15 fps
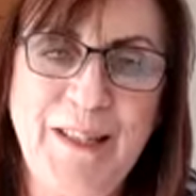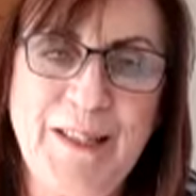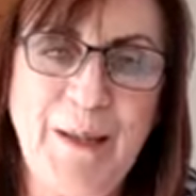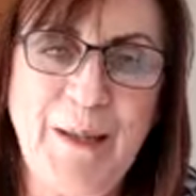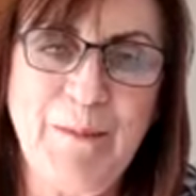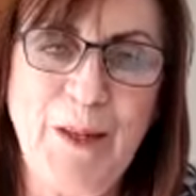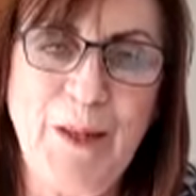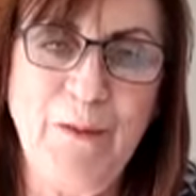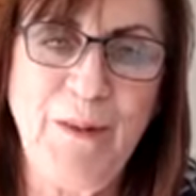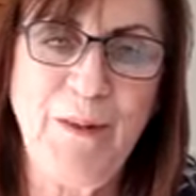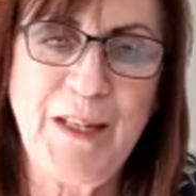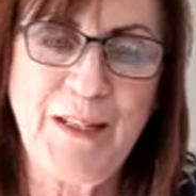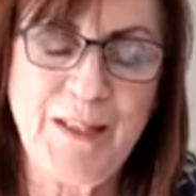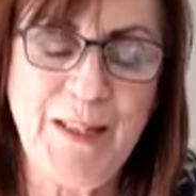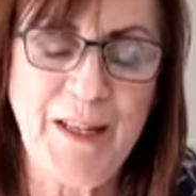That's absolutely
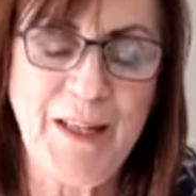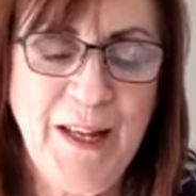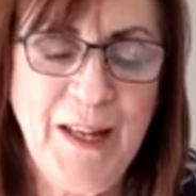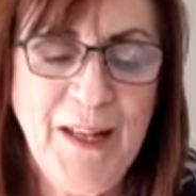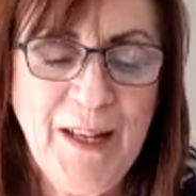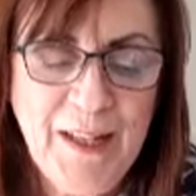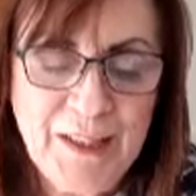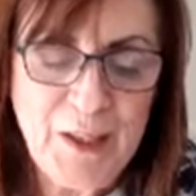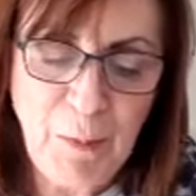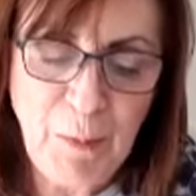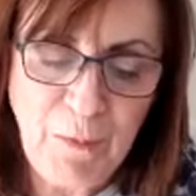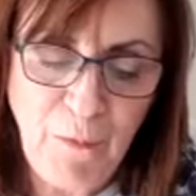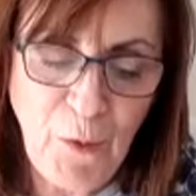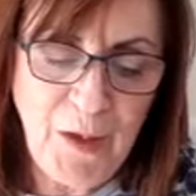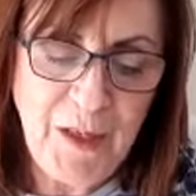fantastic. So
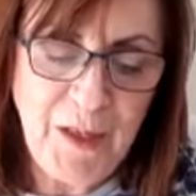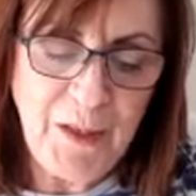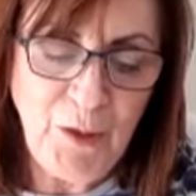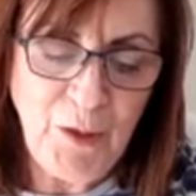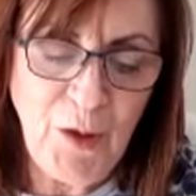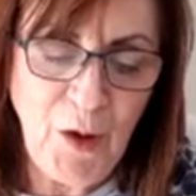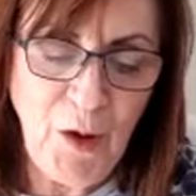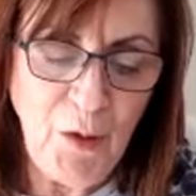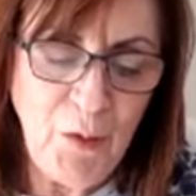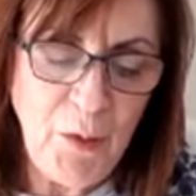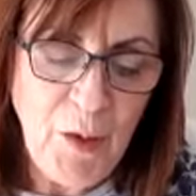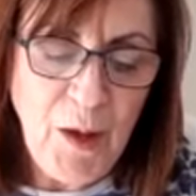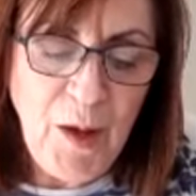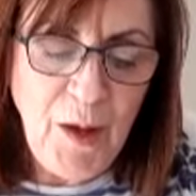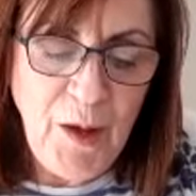before I let you go,
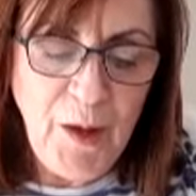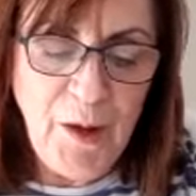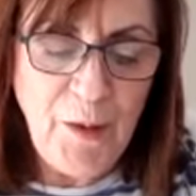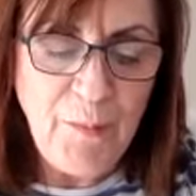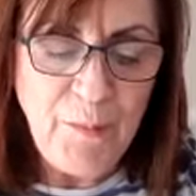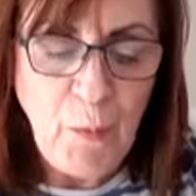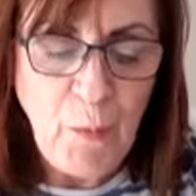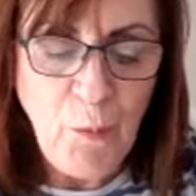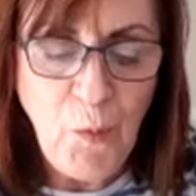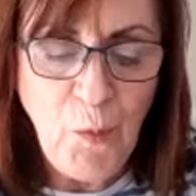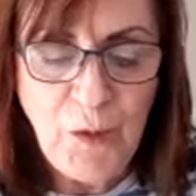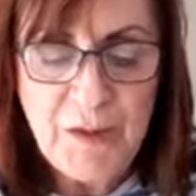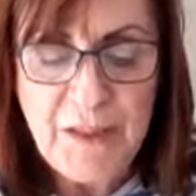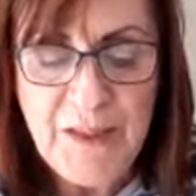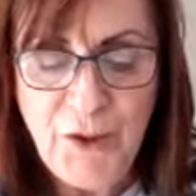
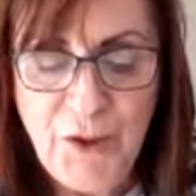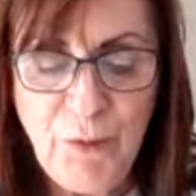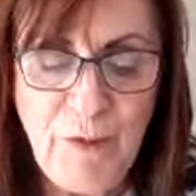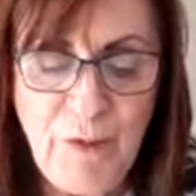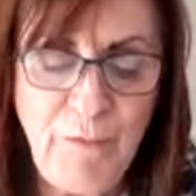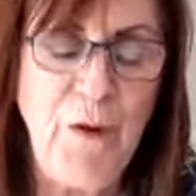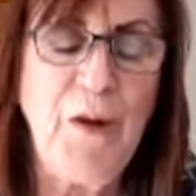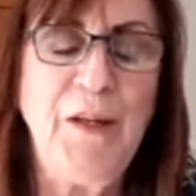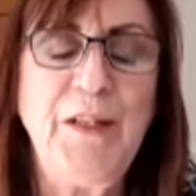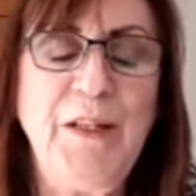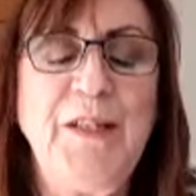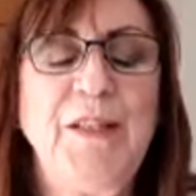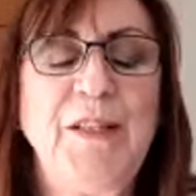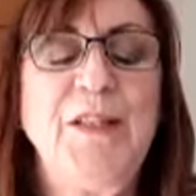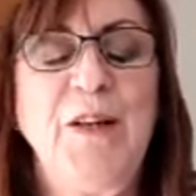what is your
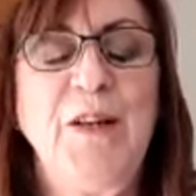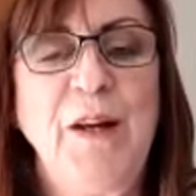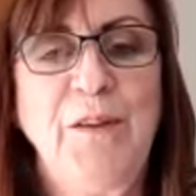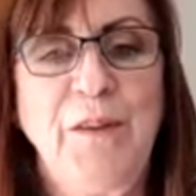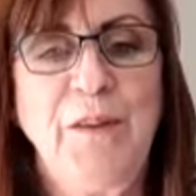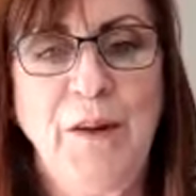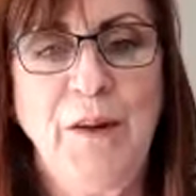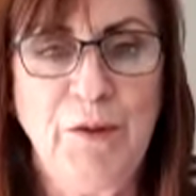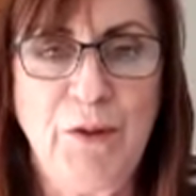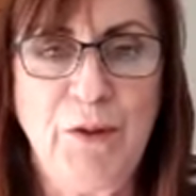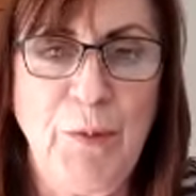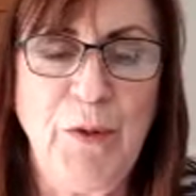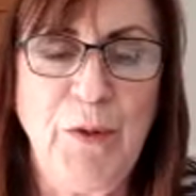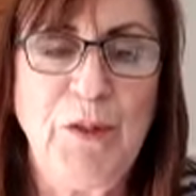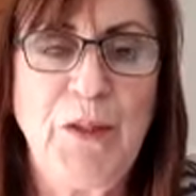advice to other
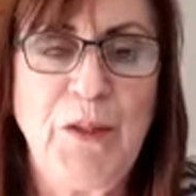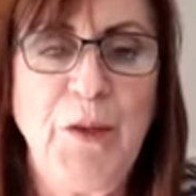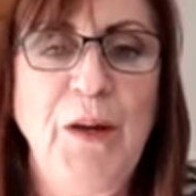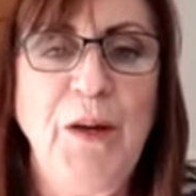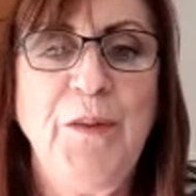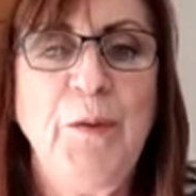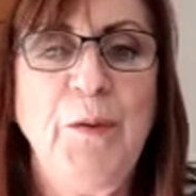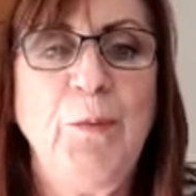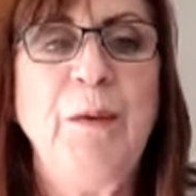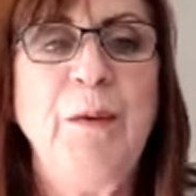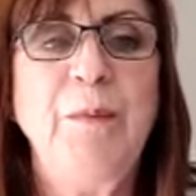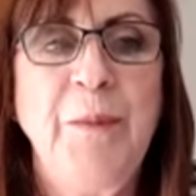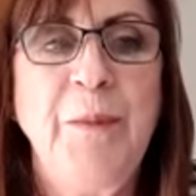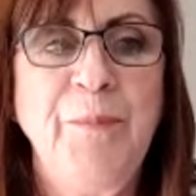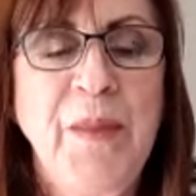entrepreneurs, to other
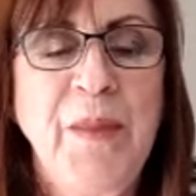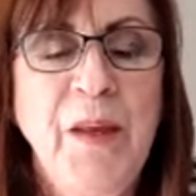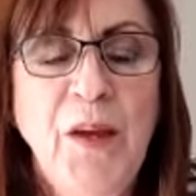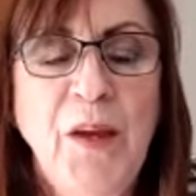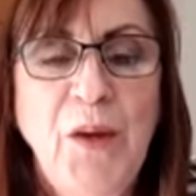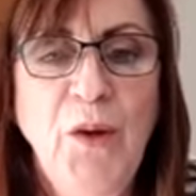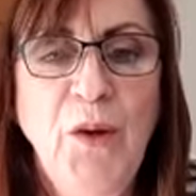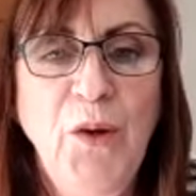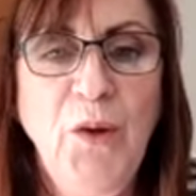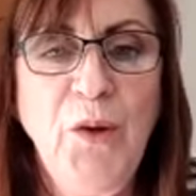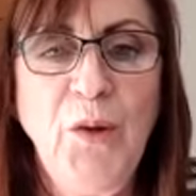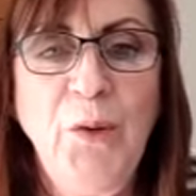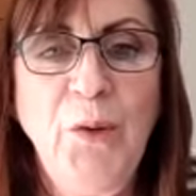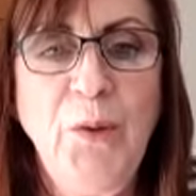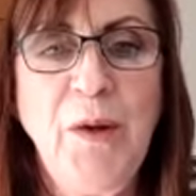women
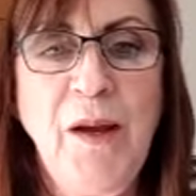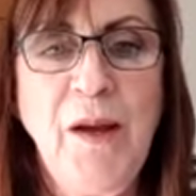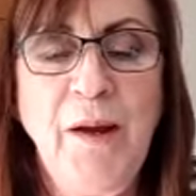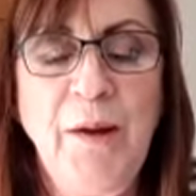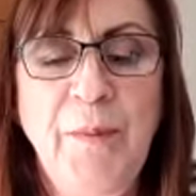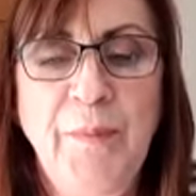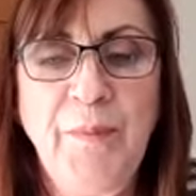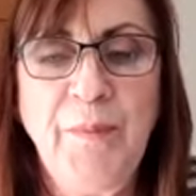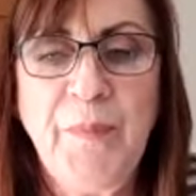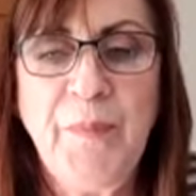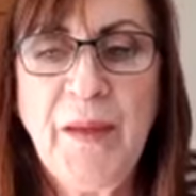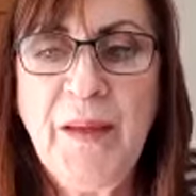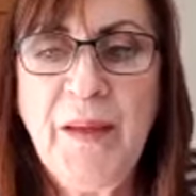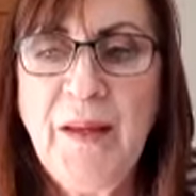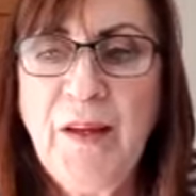who
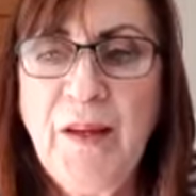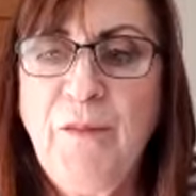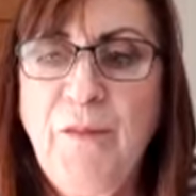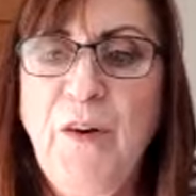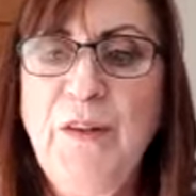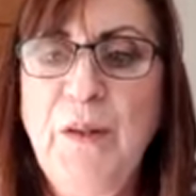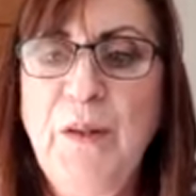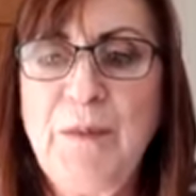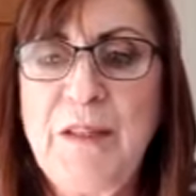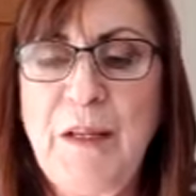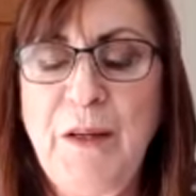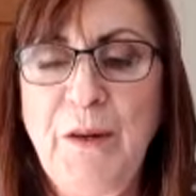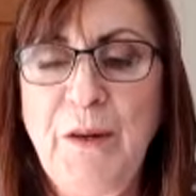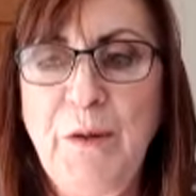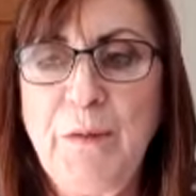find
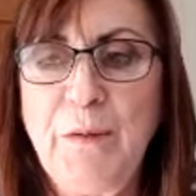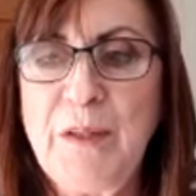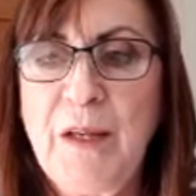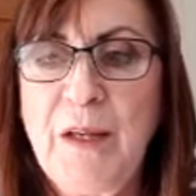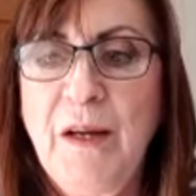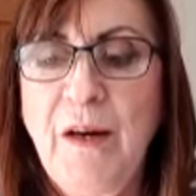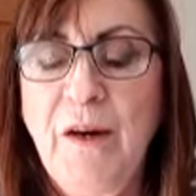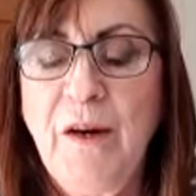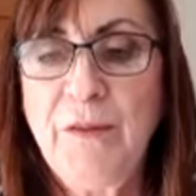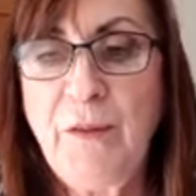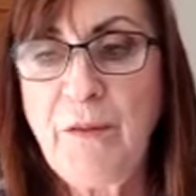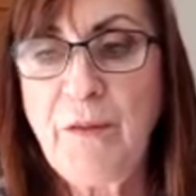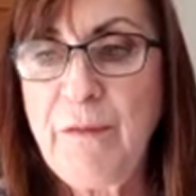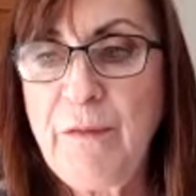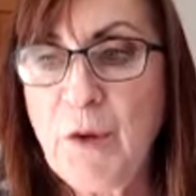themselves,
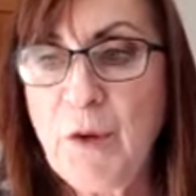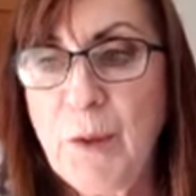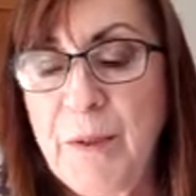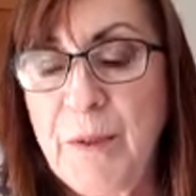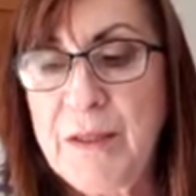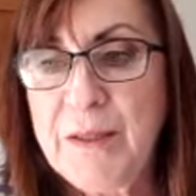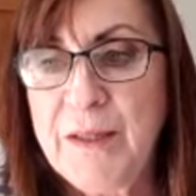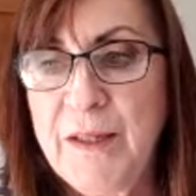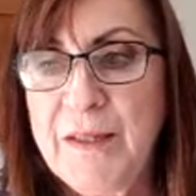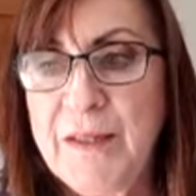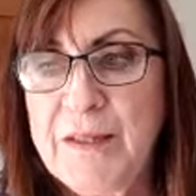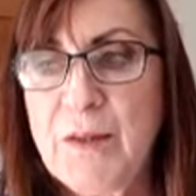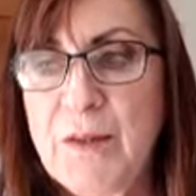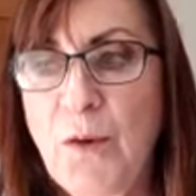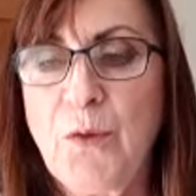either they've got a
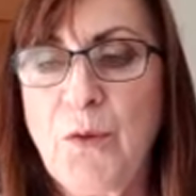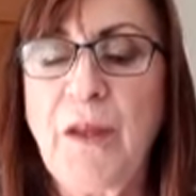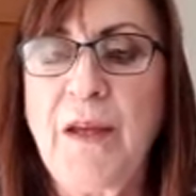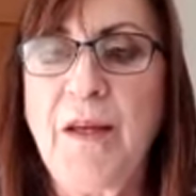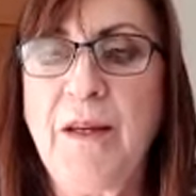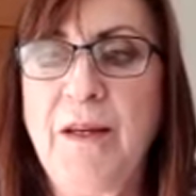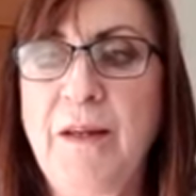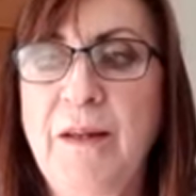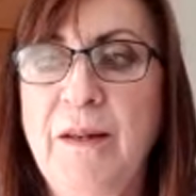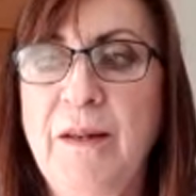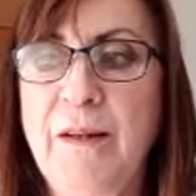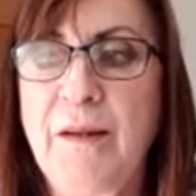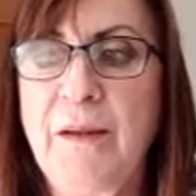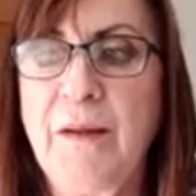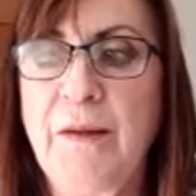business or they
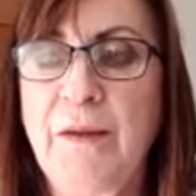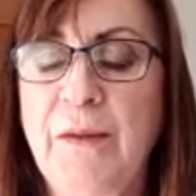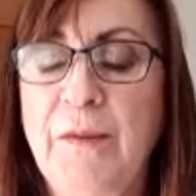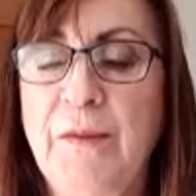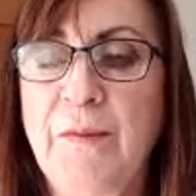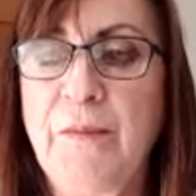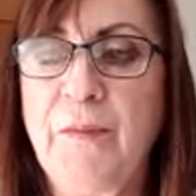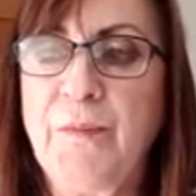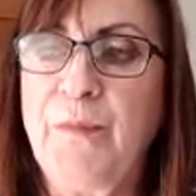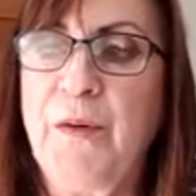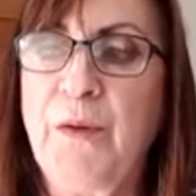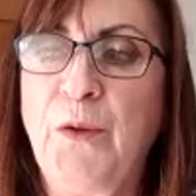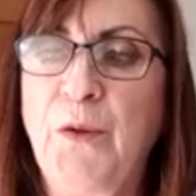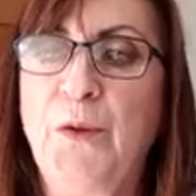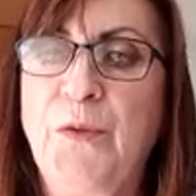
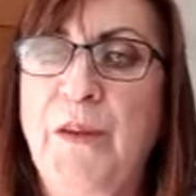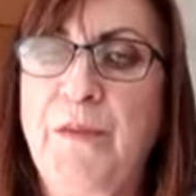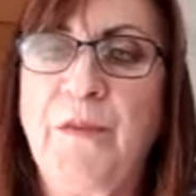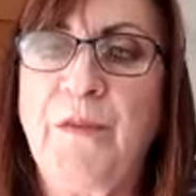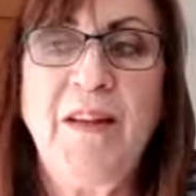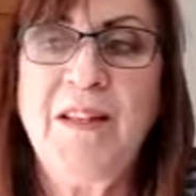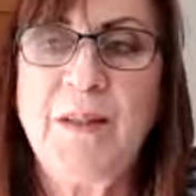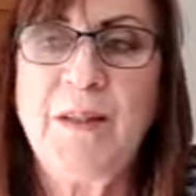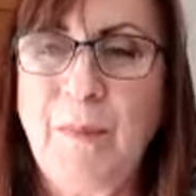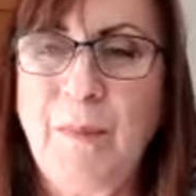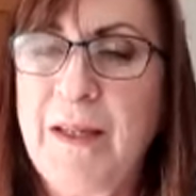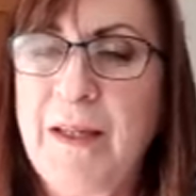that's